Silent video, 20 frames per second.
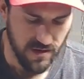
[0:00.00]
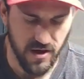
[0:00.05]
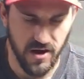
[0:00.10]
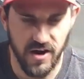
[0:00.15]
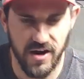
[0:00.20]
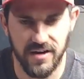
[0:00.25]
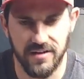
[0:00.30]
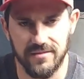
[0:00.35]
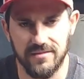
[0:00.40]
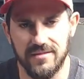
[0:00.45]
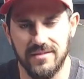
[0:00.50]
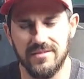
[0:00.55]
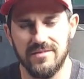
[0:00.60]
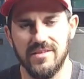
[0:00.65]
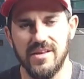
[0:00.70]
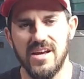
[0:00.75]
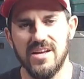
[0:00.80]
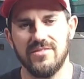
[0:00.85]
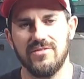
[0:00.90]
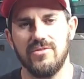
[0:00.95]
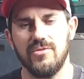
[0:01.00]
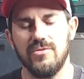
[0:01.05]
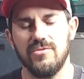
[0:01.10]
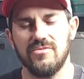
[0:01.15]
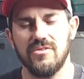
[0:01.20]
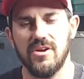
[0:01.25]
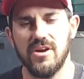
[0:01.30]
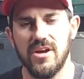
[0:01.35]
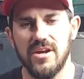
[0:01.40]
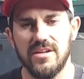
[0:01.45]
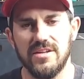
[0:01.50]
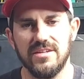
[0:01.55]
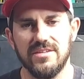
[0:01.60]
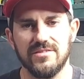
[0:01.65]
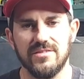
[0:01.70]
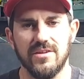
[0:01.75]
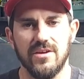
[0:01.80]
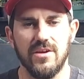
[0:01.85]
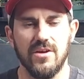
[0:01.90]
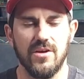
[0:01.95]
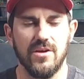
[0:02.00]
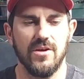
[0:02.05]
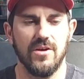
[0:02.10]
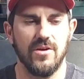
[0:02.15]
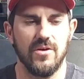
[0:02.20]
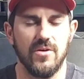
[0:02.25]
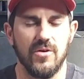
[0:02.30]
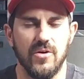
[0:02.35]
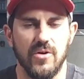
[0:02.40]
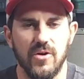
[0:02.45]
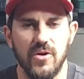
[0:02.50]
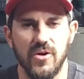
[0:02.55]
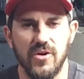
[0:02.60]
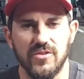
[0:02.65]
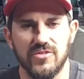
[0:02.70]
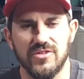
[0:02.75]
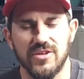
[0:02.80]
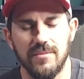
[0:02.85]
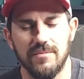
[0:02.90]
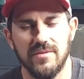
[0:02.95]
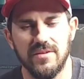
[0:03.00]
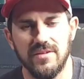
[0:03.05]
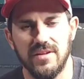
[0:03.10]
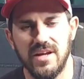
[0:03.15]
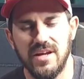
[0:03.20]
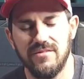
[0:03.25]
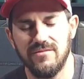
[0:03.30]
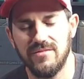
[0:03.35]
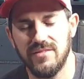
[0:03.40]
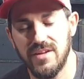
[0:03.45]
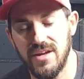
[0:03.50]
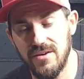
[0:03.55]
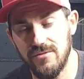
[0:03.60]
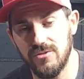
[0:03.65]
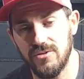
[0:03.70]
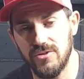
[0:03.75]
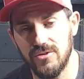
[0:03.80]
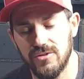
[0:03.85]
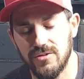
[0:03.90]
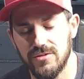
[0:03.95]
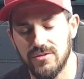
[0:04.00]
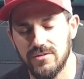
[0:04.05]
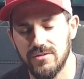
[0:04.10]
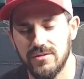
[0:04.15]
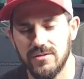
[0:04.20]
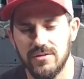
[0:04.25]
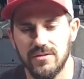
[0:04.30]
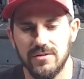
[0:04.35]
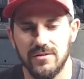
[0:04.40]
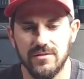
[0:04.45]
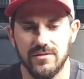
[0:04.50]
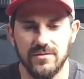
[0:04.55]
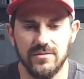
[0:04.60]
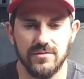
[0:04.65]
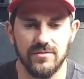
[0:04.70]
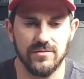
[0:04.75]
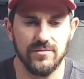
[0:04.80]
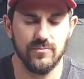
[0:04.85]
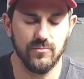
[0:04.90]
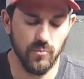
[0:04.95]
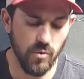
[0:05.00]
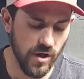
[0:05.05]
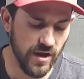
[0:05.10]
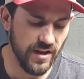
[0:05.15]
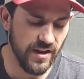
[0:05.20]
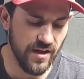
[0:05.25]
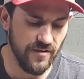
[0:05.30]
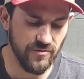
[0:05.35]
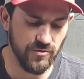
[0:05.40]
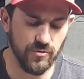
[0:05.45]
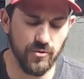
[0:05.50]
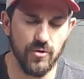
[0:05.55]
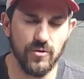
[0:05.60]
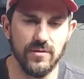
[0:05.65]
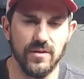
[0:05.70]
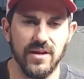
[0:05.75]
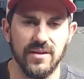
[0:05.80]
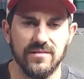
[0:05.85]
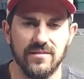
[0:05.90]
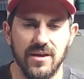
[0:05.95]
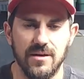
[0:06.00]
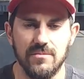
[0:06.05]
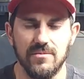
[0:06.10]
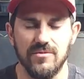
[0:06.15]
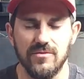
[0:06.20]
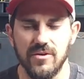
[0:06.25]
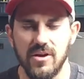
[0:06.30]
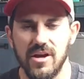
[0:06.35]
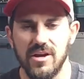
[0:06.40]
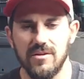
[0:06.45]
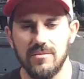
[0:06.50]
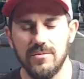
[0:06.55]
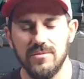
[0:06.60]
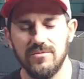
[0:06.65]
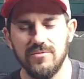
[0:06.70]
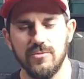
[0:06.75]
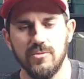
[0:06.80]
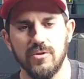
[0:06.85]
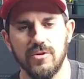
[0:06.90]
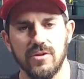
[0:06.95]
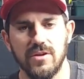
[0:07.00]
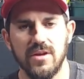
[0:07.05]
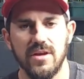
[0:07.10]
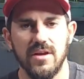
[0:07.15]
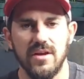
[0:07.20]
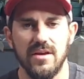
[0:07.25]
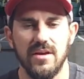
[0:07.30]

All right, these last two varieties are something that I've never grown that type of variety before,